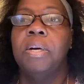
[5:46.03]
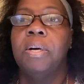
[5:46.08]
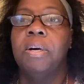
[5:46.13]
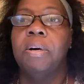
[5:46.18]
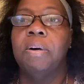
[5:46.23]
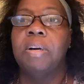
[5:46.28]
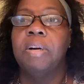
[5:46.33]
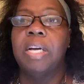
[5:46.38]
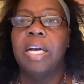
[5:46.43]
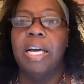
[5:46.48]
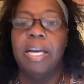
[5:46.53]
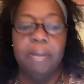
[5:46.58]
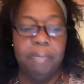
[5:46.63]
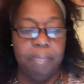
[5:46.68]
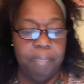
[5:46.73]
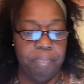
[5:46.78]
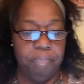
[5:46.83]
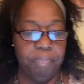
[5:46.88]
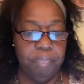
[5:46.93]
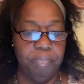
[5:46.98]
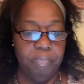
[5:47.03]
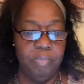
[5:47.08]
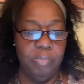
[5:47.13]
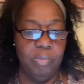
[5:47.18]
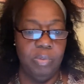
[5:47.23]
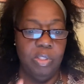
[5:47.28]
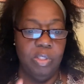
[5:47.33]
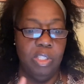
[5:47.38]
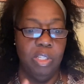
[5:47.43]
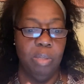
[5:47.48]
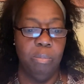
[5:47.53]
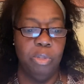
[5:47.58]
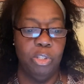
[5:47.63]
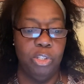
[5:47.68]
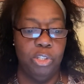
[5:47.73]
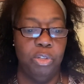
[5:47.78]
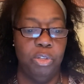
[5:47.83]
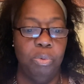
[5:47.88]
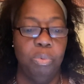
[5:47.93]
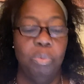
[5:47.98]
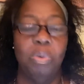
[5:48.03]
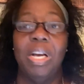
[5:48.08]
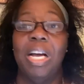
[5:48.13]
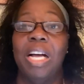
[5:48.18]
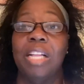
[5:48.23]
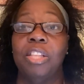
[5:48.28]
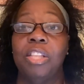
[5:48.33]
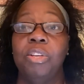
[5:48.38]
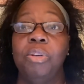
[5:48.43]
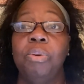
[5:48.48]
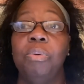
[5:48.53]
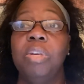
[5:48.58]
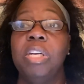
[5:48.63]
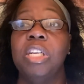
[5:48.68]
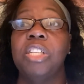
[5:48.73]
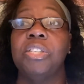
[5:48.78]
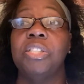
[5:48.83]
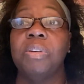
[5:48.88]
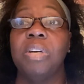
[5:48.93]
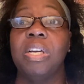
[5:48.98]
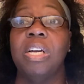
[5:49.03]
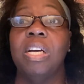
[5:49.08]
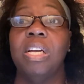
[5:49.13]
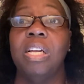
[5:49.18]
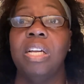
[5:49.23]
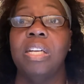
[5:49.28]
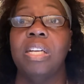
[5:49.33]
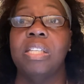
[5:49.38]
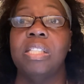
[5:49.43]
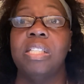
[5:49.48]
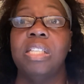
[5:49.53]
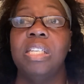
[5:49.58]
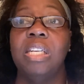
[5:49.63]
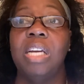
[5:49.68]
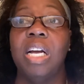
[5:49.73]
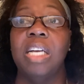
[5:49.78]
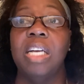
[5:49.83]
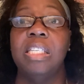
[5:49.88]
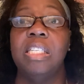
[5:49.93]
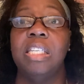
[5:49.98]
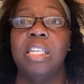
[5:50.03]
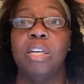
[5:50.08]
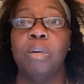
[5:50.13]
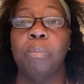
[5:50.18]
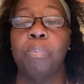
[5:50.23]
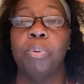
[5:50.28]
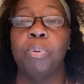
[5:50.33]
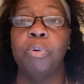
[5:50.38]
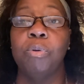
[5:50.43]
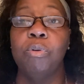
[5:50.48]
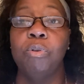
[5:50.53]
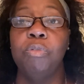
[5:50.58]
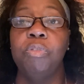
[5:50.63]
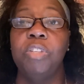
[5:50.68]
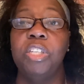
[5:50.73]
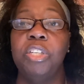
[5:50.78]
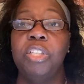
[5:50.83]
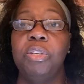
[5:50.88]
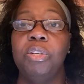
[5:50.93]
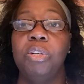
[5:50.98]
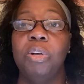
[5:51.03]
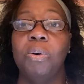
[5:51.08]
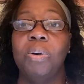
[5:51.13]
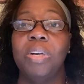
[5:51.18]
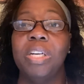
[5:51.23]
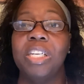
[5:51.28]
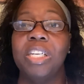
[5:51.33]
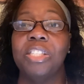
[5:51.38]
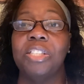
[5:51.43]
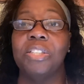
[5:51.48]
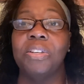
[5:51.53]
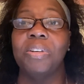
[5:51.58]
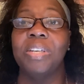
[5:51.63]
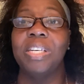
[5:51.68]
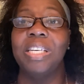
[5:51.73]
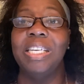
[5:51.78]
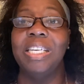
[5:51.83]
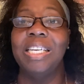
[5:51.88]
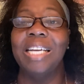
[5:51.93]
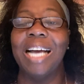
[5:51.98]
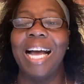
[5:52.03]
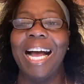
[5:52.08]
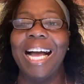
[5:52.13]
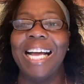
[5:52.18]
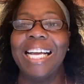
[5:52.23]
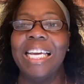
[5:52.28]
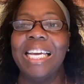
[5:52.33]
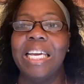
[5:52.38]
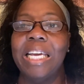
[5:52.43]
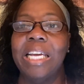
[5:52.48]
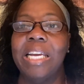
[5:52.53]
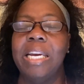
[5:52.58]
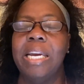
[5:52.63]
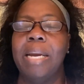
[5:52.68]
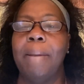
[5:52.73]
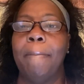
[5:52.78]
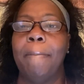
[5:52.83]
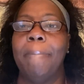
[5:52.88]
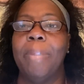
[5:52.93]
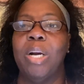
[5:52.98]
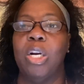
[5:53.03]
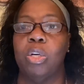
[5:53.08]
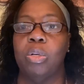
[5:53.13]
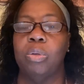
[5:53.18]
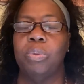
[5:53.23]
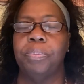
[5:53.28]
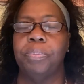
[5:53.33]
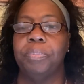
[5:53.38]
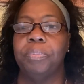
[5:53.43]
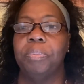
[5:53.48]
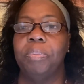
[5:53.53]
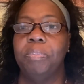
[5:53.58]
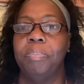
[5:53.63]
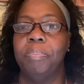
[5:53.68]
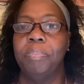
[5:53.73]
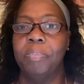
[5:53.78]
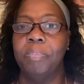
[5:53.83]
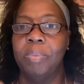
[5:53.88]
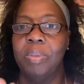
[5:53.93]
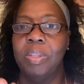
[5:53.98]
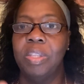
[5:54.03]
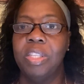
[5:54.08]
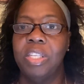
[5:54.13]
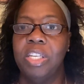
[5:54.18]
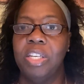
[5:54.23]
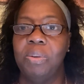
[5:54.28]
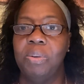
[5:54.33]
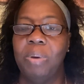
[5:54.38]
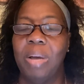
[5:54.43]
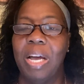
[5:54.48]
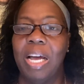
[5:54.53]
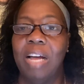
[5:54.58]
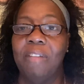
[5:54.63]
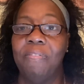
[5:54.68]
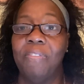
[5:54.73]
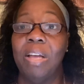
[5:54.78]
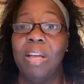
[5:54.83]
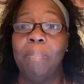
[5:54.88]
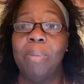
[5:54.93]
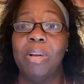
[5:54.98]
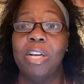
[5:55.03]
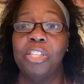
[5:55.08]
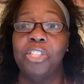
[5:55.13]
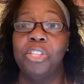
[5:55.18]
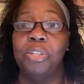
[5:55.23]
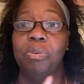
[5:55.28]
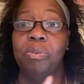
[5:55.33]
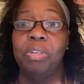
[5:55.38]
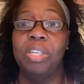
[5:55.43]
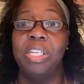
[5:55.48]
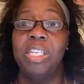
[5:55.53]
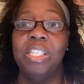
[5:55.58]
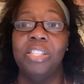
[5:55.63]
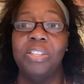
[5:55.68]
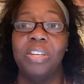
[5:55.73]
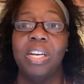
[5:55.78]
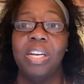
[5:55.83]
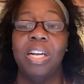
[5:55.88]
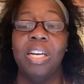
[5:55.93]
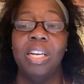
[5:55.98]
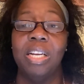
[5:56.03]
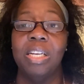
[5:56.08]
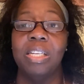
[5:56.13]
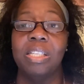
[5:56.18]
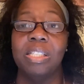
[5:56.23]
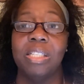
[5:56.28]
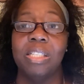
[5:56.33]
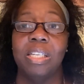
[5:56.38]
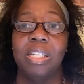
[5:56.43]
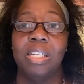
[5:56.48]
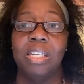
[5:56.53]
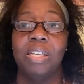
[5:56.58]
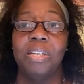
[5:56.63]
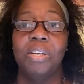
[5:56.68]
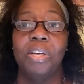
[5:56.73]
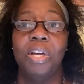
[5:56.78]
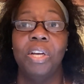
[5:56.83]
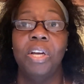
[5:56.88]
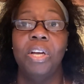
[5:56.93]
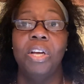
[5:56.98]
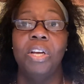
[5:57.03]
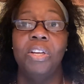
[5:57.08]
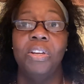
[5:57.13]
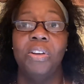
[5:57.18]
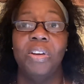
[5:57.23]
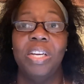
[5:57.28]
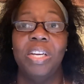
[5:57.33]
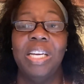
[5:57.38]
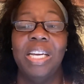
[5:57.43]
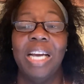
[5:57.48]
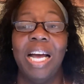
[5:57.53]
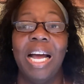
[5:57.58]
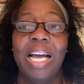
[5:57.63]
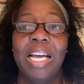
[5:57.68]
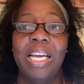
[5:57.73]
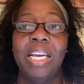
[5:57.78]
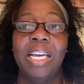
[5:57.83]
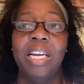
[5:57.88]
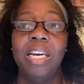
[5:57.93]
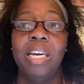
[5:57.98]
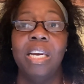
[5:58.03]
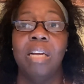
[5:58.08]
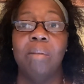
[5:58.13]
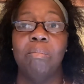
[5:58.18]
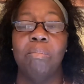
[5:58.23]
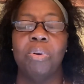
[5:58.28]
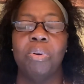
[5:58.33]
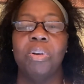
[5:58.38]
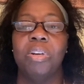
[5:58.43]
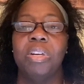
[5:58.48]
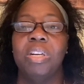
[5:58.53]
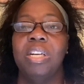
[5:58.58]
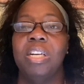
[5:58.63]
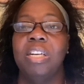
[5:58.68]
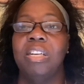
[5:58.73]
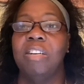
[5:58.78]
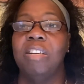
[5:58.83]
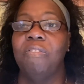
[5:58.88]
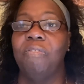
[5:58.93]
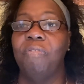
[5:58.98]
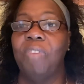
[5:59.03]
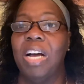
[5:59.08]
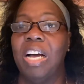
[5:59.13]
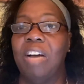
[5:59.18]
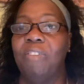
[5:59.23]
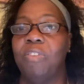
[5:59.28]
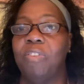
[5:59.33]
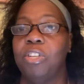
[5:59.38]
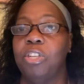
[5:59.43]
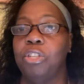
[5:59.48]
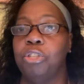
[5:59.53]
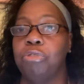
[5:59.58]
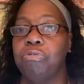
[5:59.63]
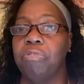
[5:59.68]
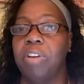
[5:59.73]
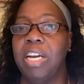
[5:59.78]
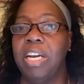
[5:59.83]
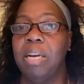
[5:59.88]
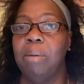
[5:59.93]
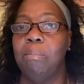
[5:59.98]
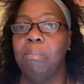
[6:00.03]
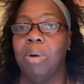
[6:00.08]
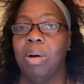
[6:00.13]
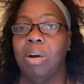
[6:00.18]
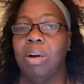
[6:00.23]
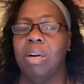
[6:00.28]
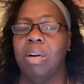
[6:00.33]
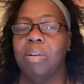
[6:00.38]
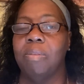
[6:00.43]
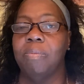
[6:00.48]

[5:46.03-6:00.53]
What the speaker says: Okay. Number 2, after you get your LLC license, they're approved, then you go and get your EIN number. Then you have that because you're going to need your LLC, your EIN number to file for your trademark.